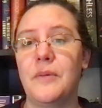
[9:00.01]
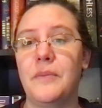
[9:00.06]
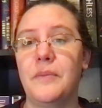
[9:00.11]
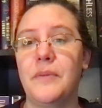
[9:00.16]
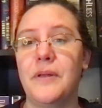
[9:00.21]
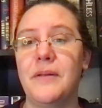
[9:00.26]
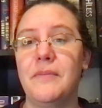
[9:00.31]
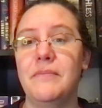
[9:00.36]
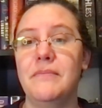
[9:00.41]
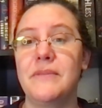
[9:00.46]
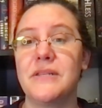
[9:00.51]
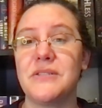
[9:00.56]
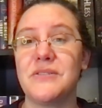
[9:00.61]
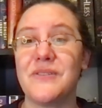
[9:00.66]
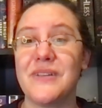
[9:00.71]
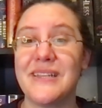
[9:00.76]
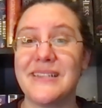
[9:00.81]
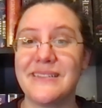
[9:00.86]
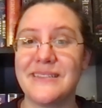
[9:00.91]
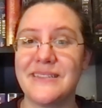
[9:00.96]
But
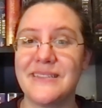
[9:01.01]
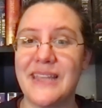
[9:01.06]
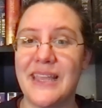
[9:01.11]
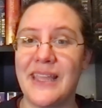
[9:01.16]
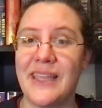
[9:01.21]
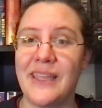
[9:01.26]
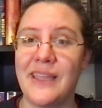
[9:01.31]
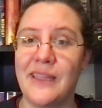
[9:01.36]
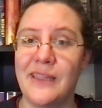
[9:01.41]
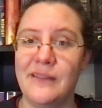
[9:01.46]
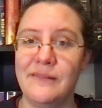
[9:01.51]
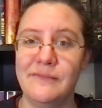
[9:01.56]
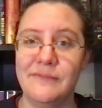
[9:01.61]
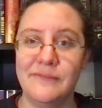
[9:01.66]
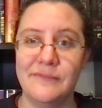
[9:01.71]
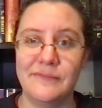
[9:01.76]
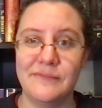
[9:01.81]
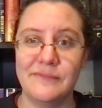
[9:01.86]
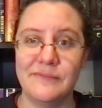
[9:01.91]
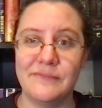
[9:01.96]
mystery as a
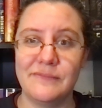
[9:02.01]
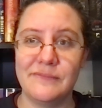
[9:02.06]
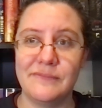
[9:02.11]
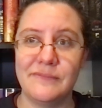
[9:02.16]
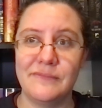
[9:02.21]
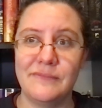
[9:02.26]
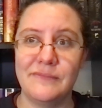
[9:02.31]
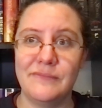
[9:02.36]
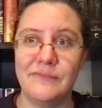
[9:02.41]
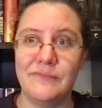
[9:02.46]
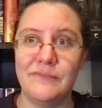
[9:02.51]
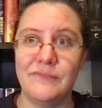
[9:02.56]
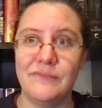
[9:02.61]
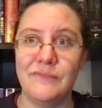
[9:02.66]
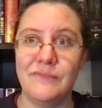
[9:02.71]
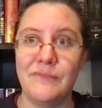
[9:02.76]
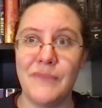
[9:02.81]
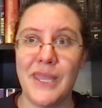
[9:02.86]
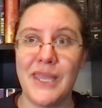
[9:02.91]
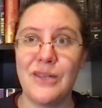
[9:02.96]

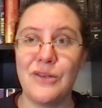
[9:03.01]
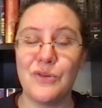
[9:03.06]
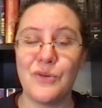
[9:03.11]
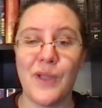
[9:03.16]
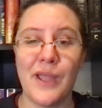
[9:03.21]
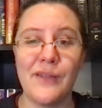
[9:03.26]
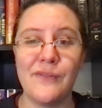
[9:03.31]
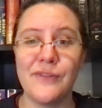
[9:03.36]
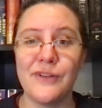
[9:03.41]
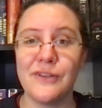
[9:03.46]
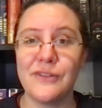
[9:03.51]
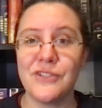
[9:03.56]
main driver